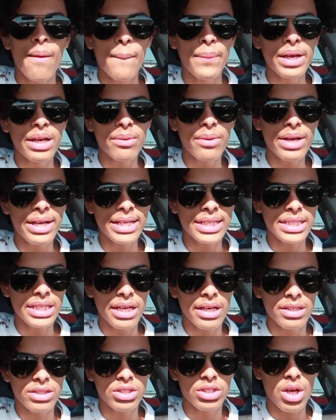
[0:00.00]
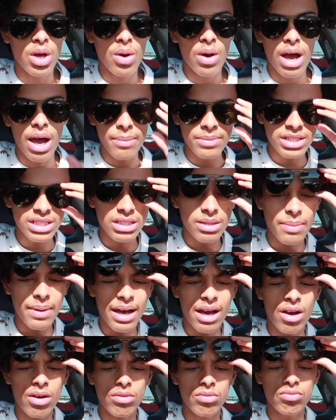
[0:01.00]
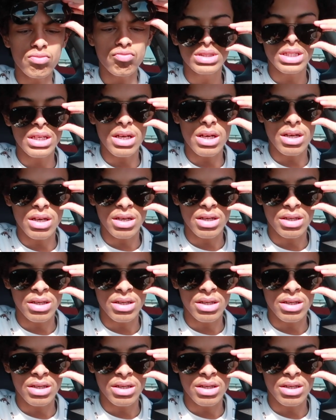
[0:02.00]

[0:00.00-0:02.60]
But anyways, yeah, so I'm just about to